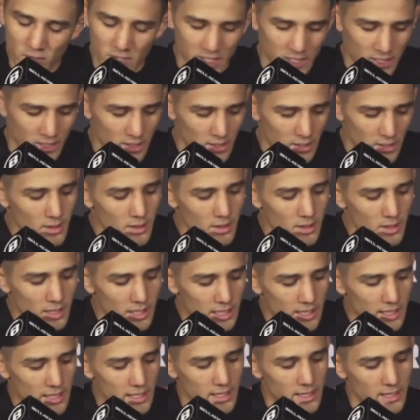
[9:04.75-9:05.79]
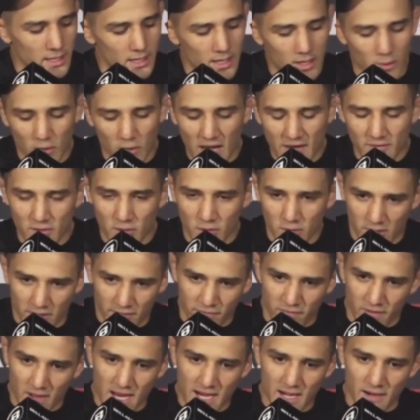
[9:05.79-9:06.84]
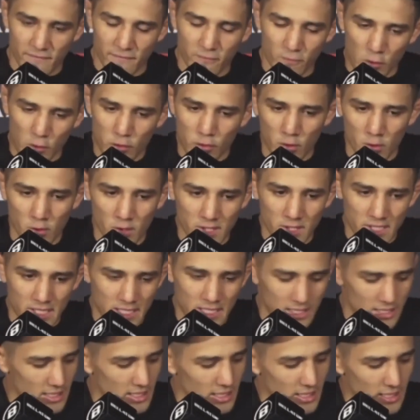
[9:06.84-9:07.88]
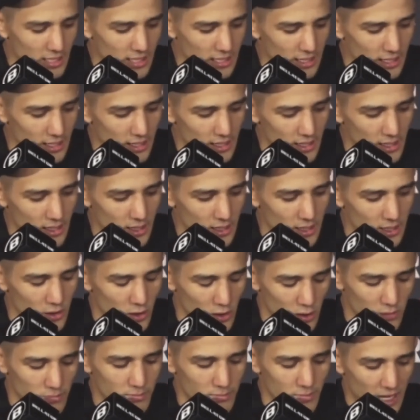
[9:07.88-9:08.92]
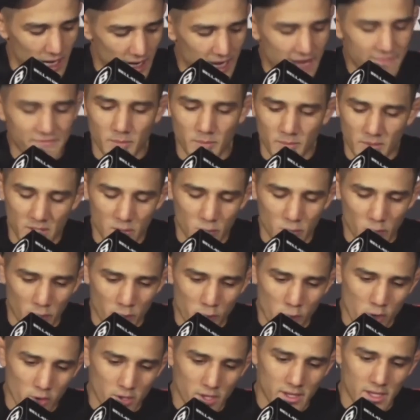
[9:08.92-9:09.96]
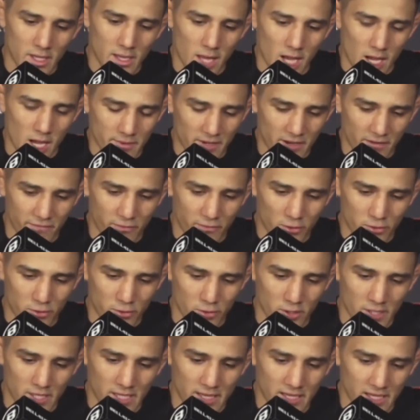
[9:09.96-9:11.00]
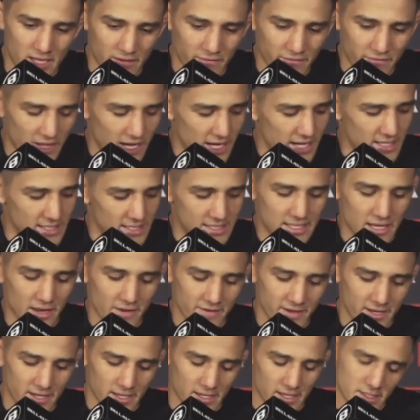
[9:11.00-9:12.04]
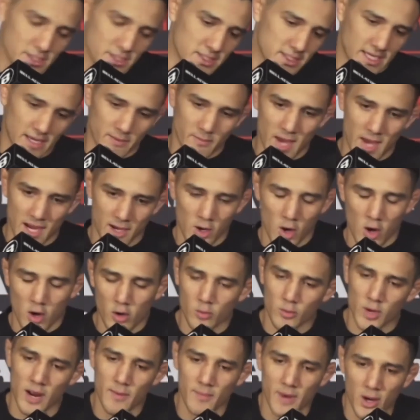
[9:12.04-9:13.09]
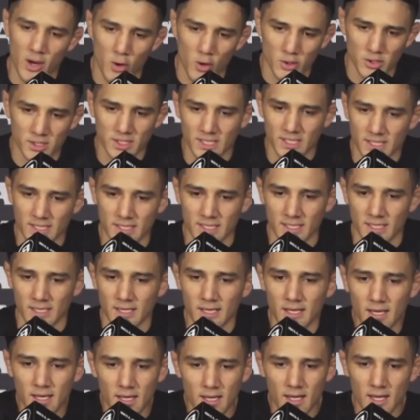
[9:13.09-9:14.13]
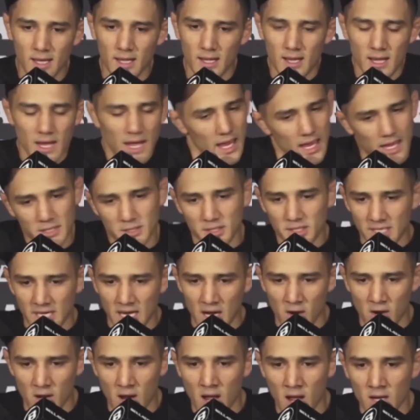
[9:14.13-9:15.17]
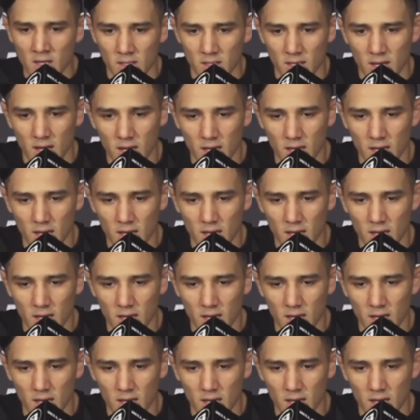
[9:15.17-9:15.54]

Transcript: And we have an early flight at 4:30. Or I have to be reported in the lobby at 4:30 and then a flight at 7 and just get back home, ride my horses and just carry on.